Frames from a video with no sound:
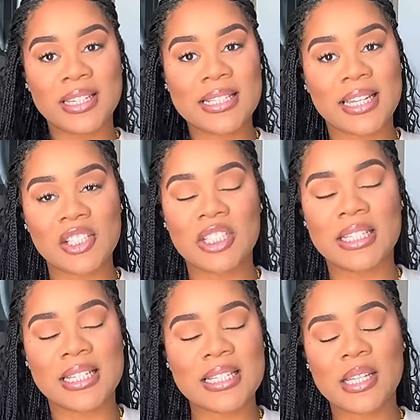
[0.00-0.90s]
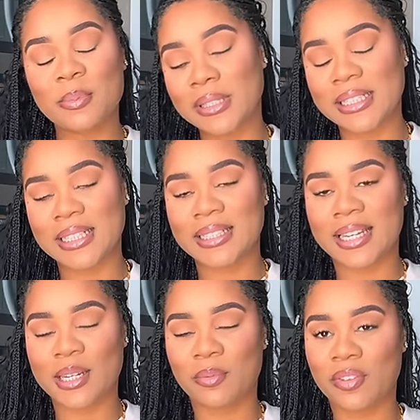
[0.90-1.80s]
session is complete
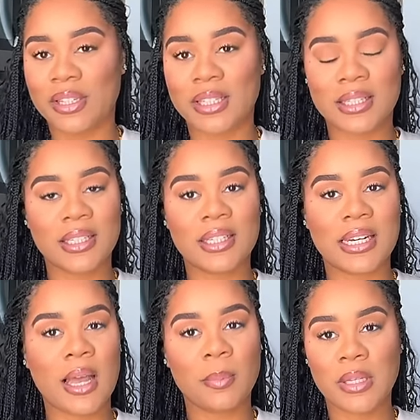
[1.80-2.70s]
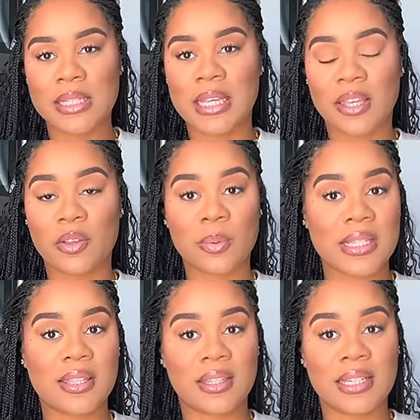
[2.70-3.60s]
and I'm feeling good, I'm gonna take the
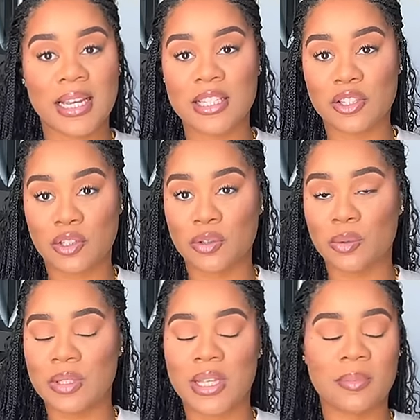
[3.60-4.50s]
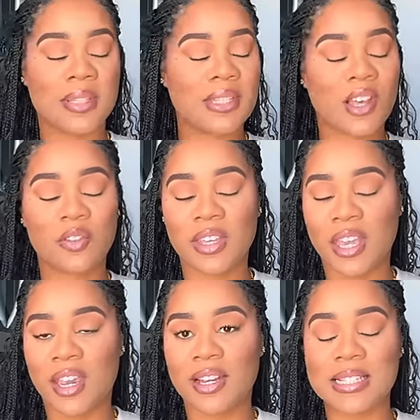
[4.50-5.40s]
rest of the day to do some
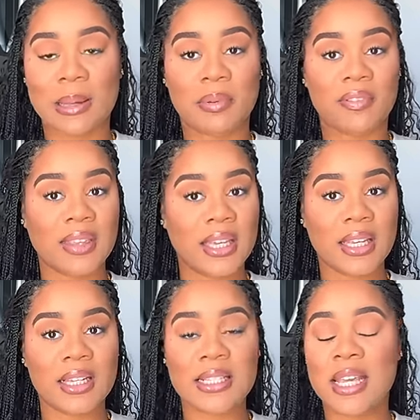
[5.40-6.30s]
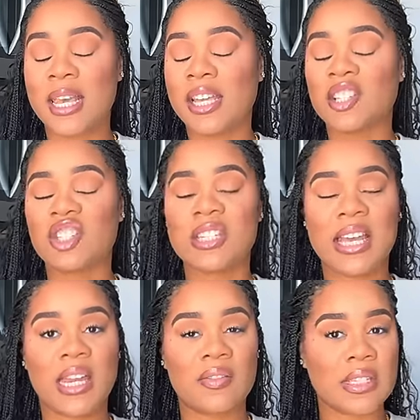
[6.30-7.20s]
self-care type of things, just
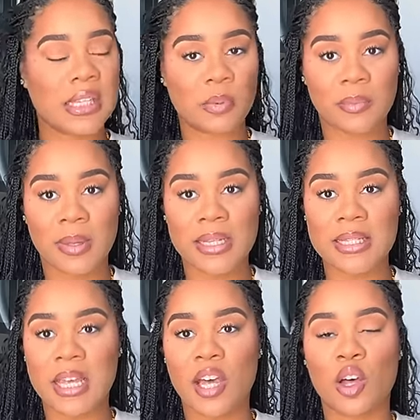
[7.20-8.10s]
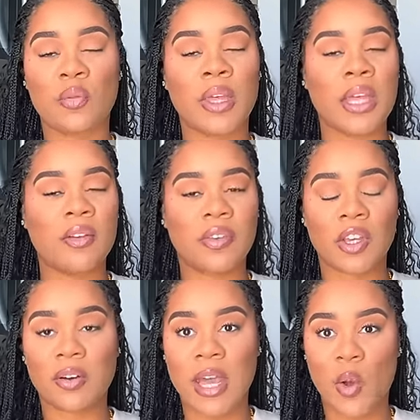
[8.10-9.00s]
kind of sit with myself,
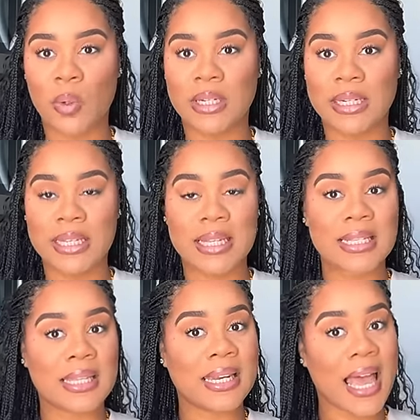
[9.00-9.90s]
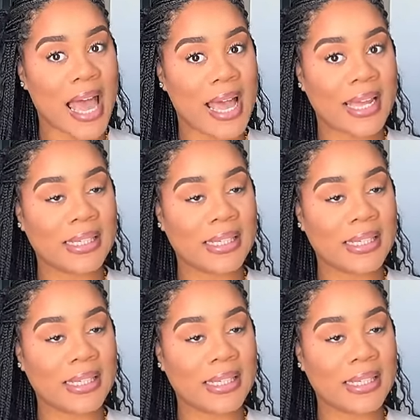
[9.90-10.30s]
figure out what it is that I